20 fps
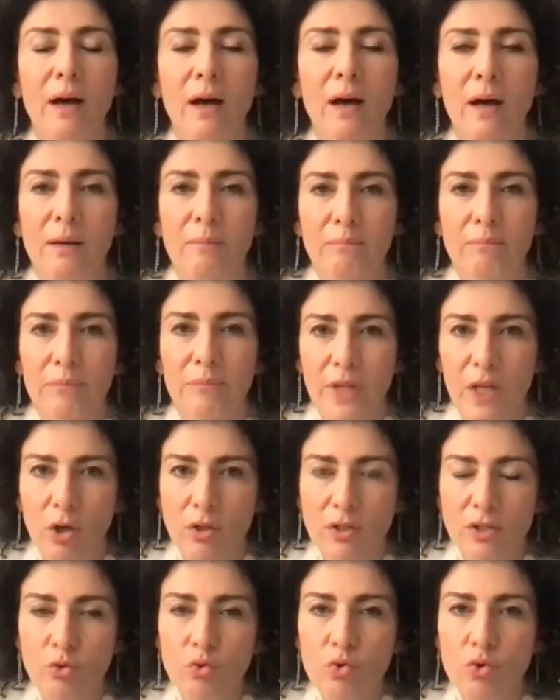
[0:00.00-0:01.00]
the
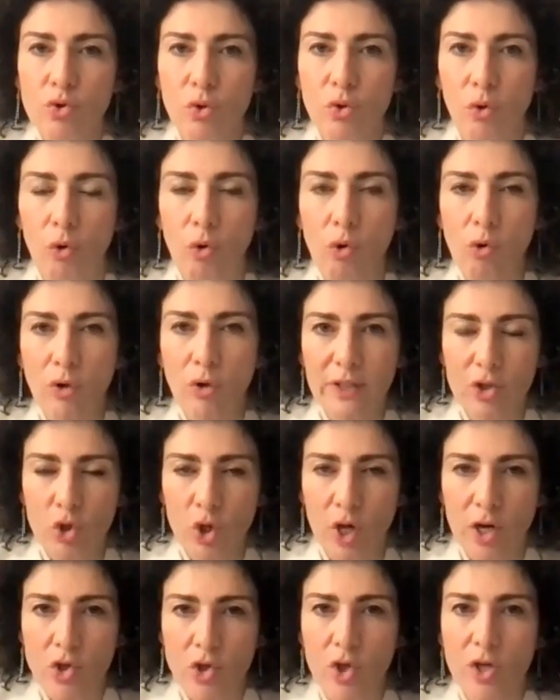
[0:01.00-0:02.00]
Constitution, so all the
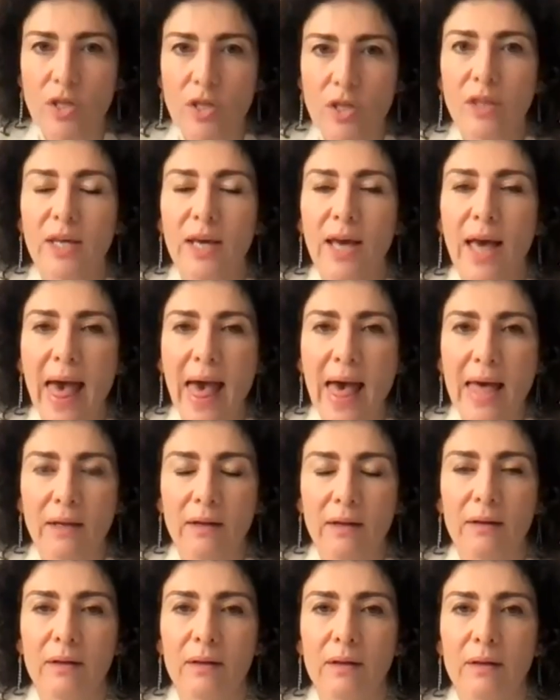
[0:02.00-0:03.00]
judges
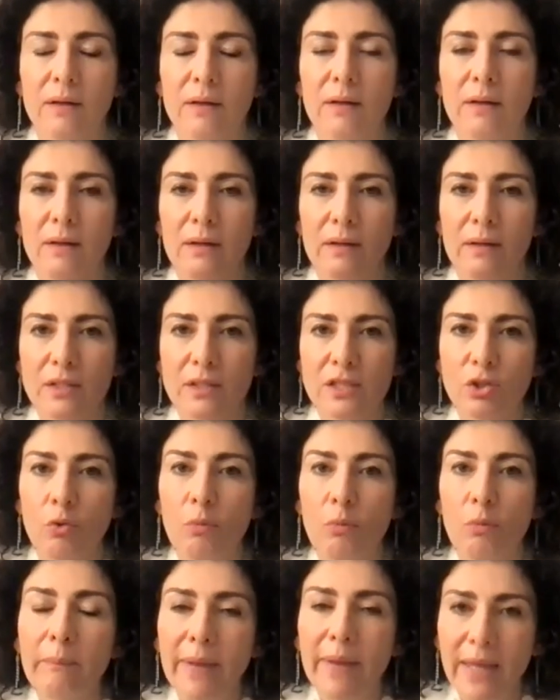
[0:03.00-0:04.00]
can
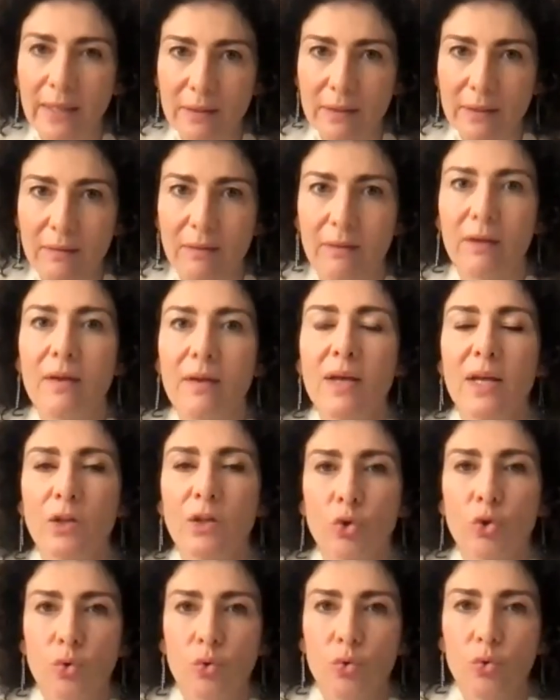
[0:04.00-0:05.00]
submit
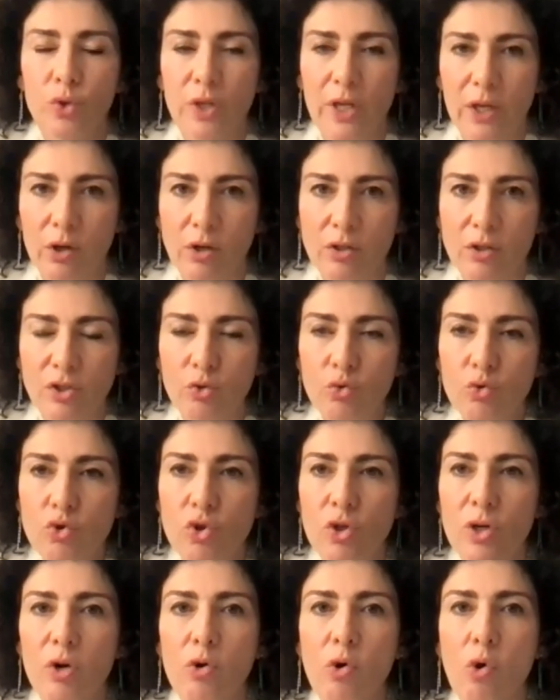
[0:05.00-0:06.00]
to the
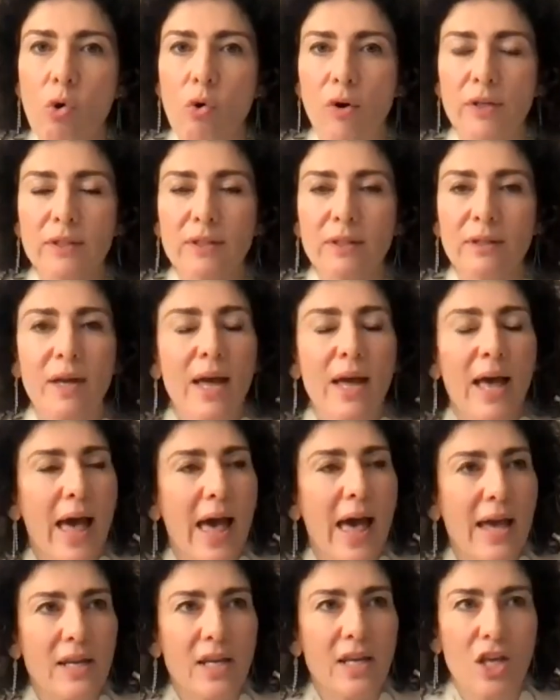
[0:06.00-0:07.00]
Constitutional Court
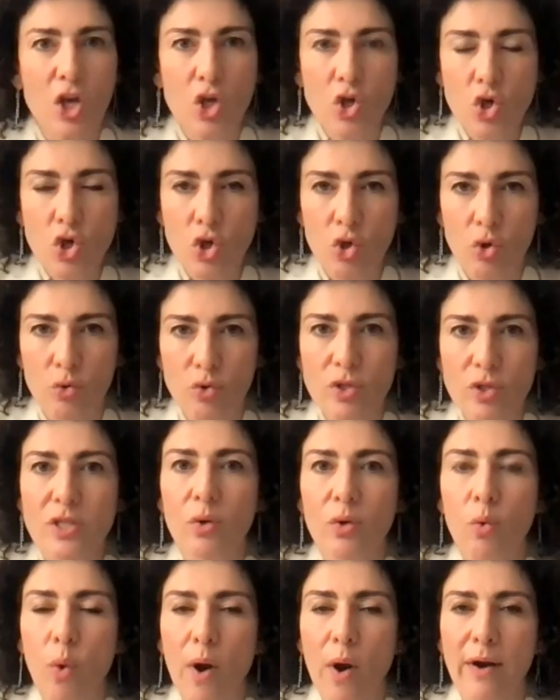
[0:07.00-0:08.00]
any issues
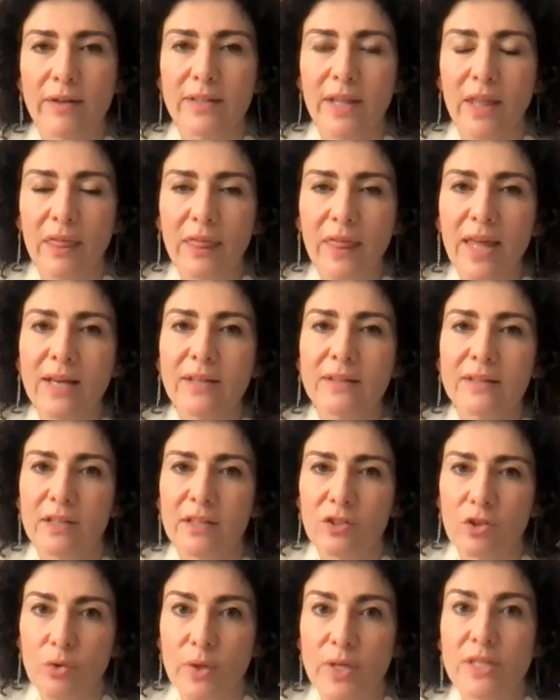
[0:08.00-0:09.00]
where they think
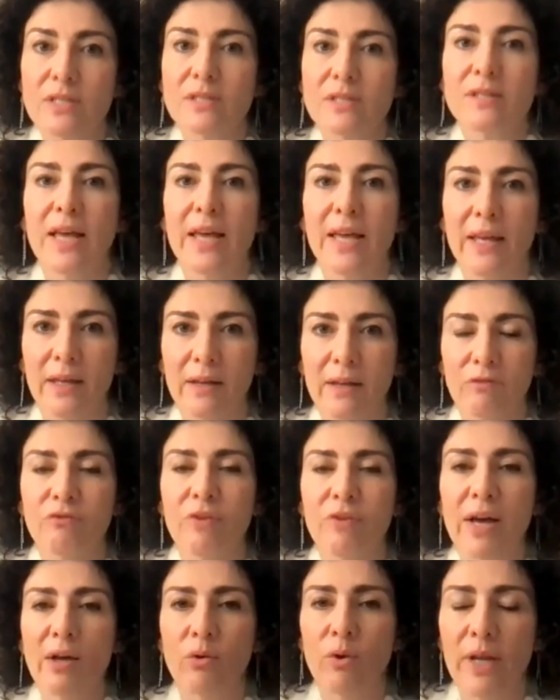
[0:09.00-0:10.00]
that there is a
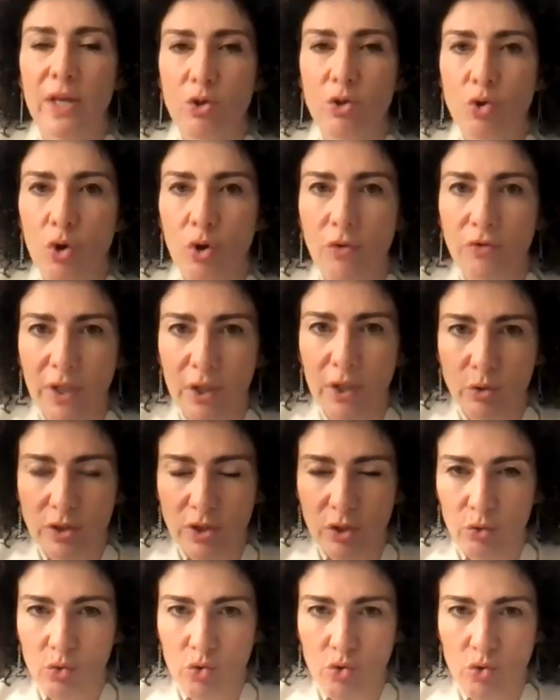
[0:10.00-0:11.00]
violation of the
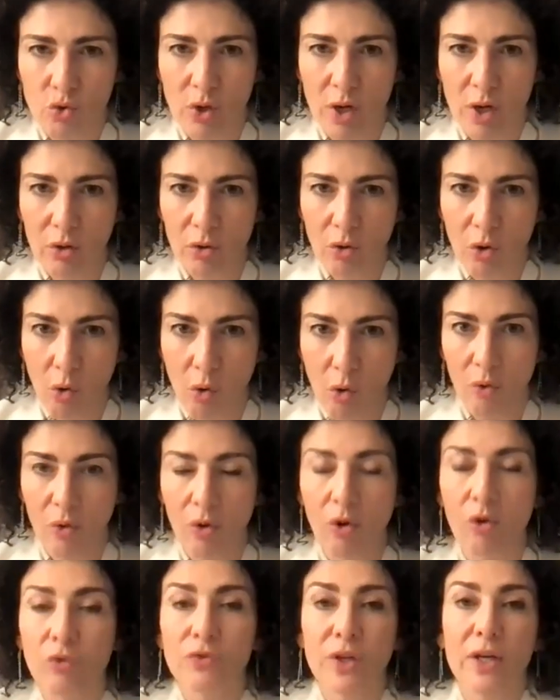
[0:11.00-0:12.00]
Constitutional Court,
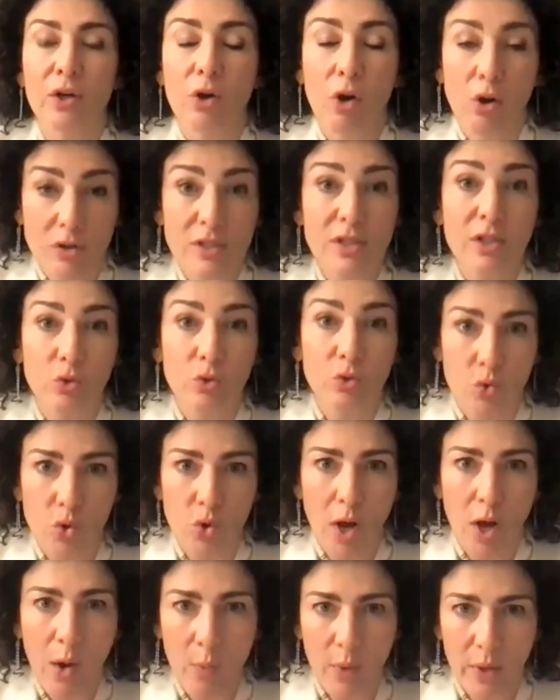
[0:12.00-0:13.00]
of the
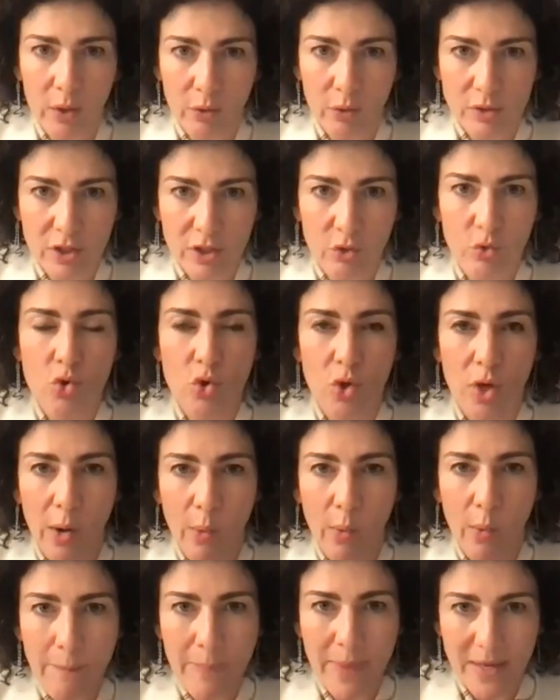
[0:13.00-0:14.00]
Constitution,
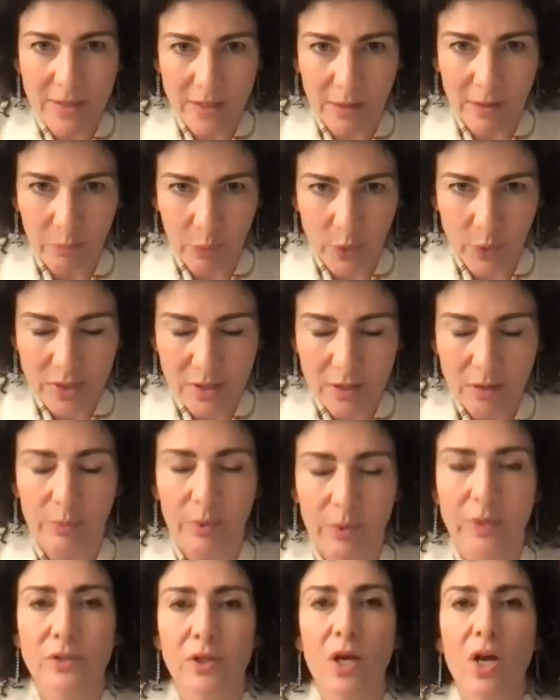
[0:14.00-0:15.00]
our basic
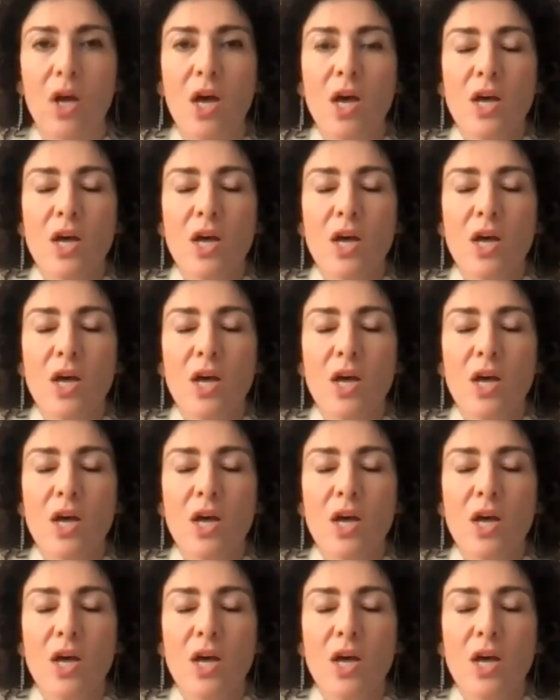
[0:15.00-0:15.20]
principles.